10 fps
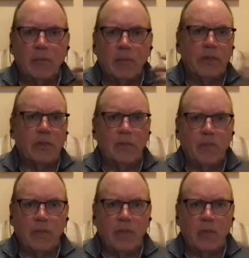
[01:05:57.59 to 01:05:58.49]
because you
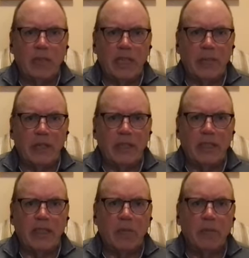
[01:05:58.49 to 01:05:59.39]
the resentment
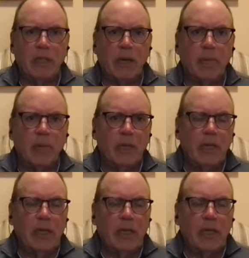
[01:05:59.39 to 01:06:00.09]
that comes up or